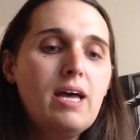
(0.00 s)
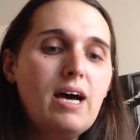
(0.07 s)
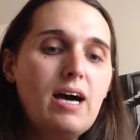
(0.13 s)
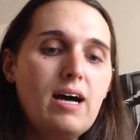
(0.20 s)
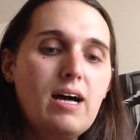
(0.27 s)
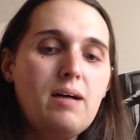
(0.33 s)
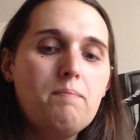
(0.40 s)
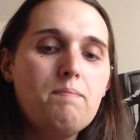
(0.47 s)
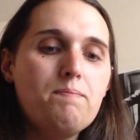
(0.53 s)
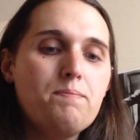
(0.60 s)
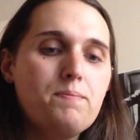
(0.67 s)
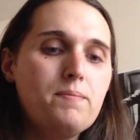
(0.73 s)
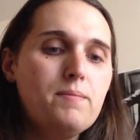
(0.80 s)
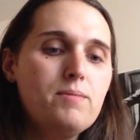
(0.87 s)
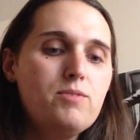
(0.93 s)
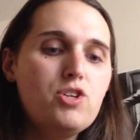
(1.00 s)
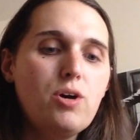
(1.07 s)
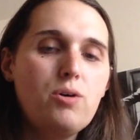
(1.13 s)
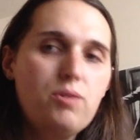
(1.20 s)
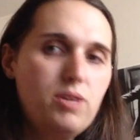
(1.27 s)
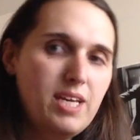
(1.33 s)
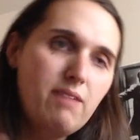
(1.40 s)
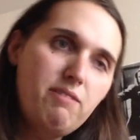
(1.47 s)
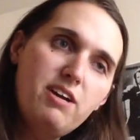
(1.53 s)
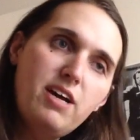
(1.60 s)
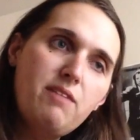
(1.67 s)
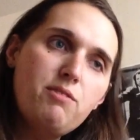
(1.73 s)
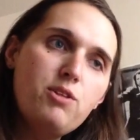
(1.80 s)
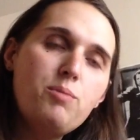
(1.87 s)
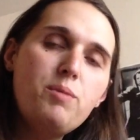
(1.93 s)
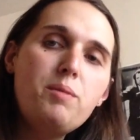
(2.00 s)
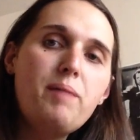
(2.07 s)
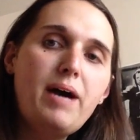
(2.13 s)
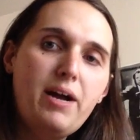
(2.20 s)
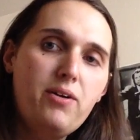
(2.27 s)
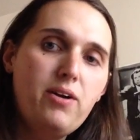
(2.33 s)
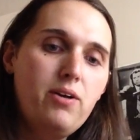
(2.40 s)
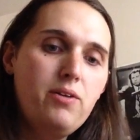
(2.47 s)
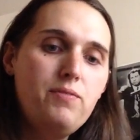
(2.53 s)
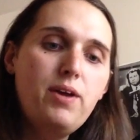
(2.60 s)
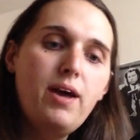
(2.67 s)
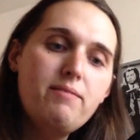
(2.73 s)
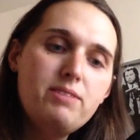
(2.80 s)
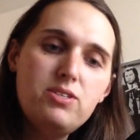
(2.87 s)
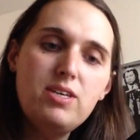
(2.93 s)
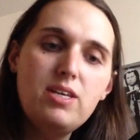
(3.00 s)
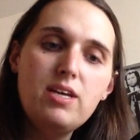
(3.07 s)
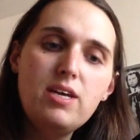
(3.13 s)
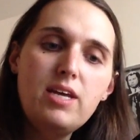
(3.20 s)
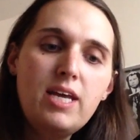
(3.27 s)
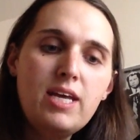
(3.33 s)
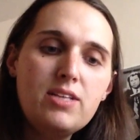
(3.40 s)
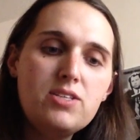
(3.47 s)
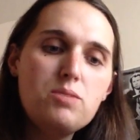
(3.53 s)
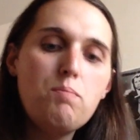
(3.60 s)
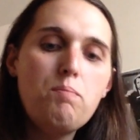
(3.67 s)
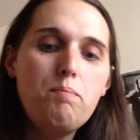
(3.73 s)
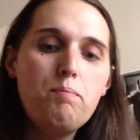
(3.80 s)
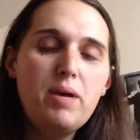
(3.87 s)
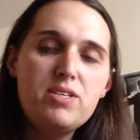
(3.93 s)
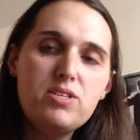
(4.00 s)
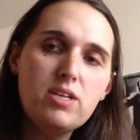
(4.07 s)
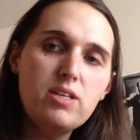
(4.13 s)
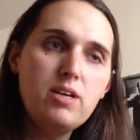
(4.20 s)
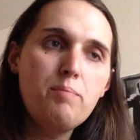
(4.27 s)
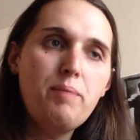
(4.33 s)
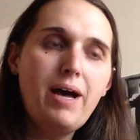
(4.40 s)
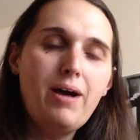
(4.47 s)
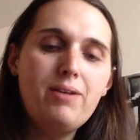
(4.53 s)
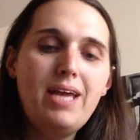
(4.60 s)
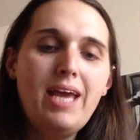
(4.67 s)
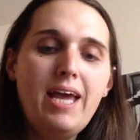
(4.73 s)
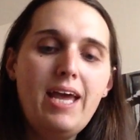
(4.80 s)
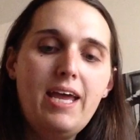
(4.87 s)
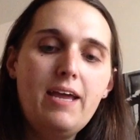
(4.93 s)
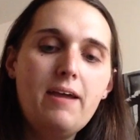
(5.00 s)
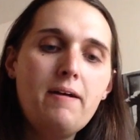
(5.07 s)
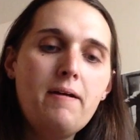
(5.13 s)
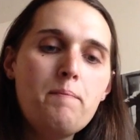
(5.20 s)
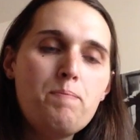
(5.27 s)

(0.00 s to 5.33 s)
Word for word: Um, so to give you kind of a little bit of background, if you haven't seen it, it's basically about a.